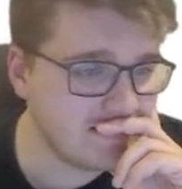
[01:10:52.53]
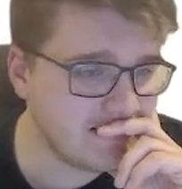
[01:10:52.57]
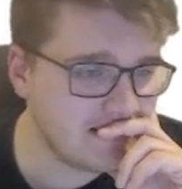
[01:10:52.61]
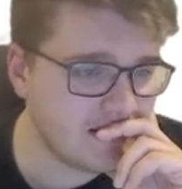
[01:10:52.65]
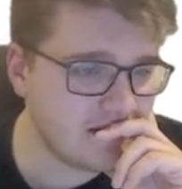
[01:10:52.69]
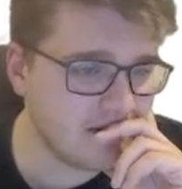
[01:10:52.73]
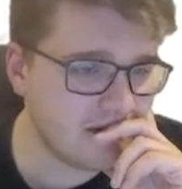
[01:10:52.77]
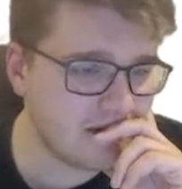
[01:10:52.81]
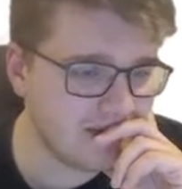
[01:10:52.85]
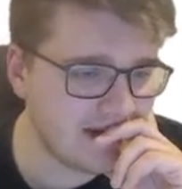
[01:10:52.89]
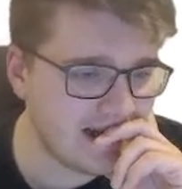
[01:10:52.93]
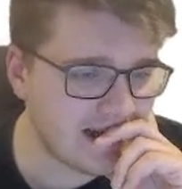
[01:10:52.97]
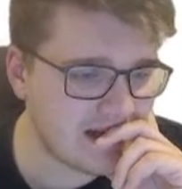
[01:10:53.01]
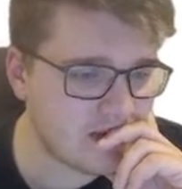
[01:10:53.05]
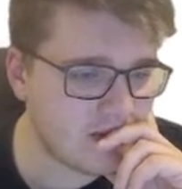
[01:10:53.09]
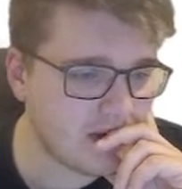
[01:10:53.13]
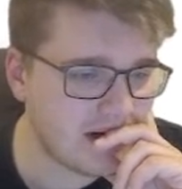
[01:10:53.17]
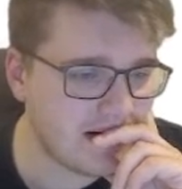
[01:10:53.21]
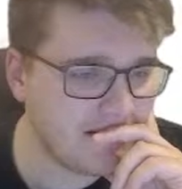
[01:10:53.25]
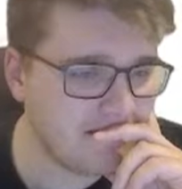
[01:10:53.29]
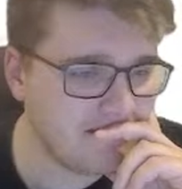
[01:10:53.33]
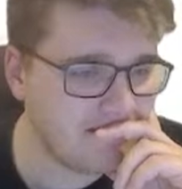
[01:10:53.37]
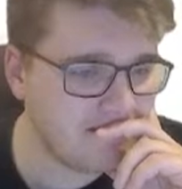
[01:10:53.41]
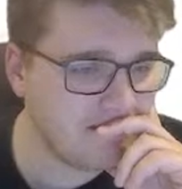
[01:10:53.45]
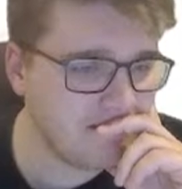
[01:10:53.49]
So that's
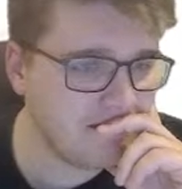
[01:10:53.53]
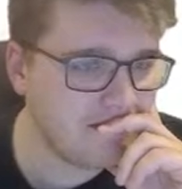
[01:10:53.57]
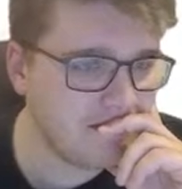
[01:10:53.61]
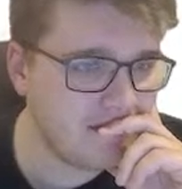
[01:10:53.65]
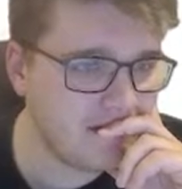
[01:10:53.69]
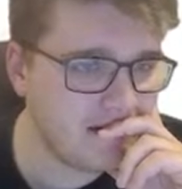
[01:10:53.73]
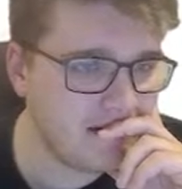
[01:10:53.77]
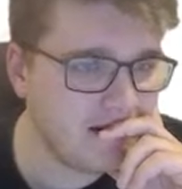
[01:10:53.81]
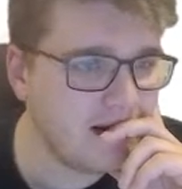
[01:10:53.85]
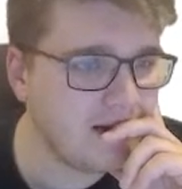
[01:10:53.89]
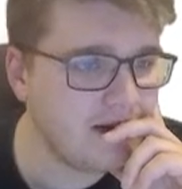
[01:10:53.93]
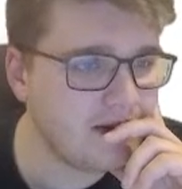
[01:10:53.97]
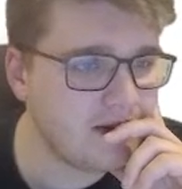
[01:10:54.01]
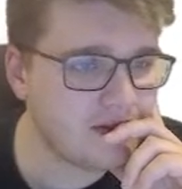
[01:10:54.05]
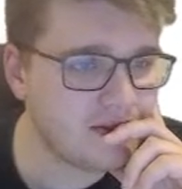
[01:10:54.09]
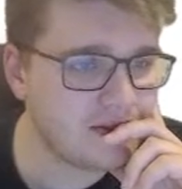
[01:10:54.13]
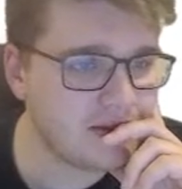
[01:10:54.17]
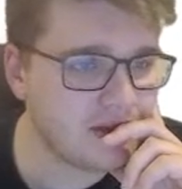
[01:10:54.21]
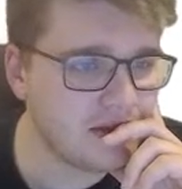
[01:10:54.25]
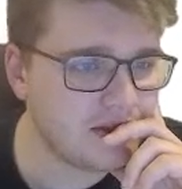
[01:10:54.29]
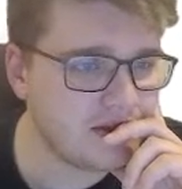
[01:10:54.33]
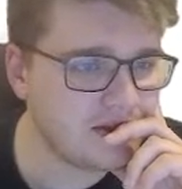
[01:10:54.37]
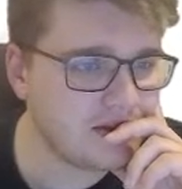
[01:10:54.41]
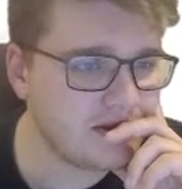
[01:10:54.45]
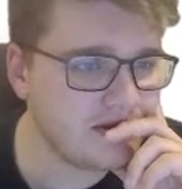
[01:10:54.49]
why. Don't
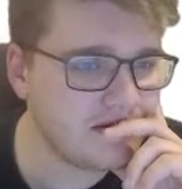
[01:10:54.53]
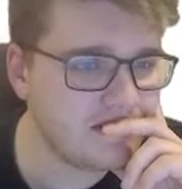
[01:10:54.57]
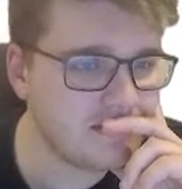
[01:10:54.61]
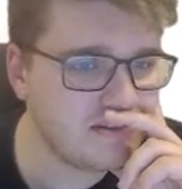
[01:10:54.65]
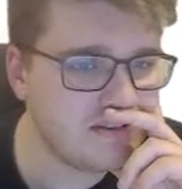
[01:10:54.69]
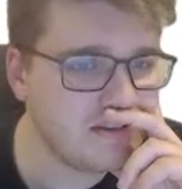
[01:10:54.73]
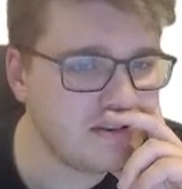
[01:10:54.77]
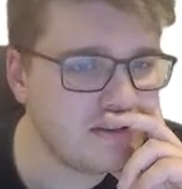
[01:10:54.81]
judge.